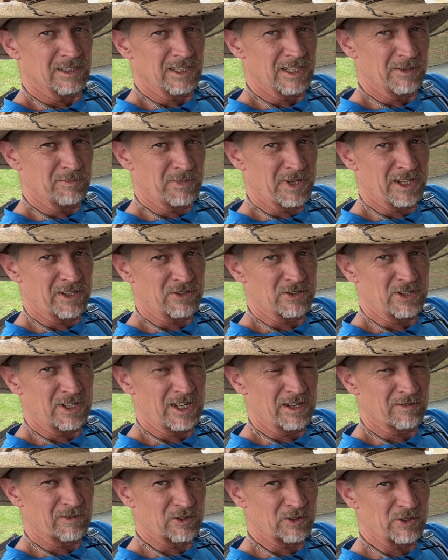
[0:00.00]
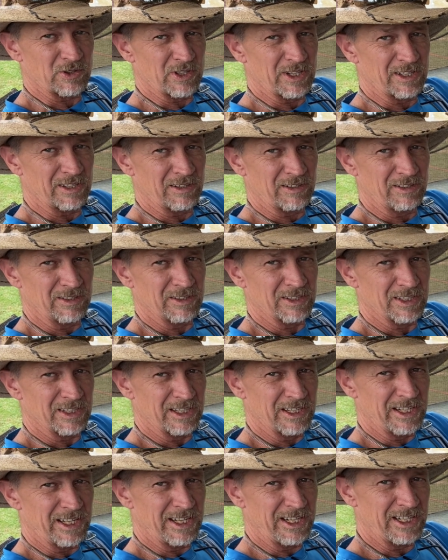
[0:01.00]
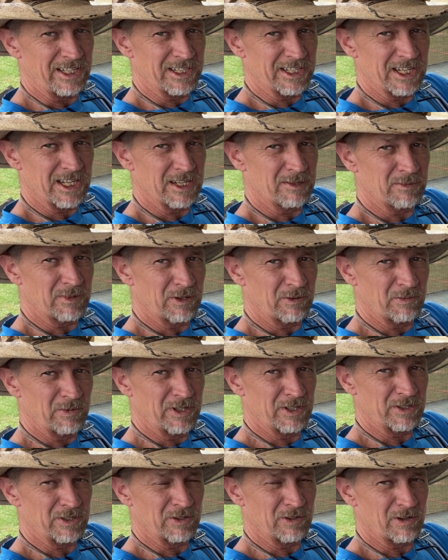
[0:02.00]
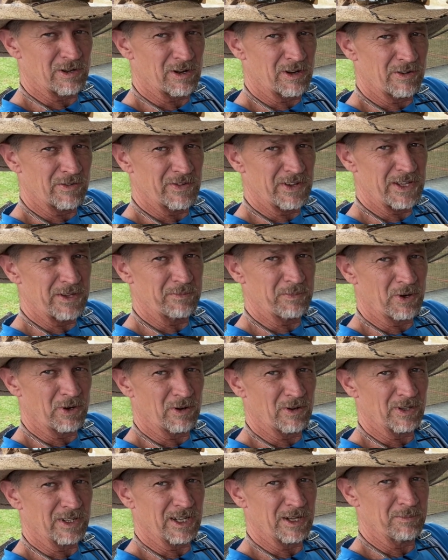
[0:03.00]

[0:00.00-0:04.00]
in my travel trailer. Anytime I went to an RV park,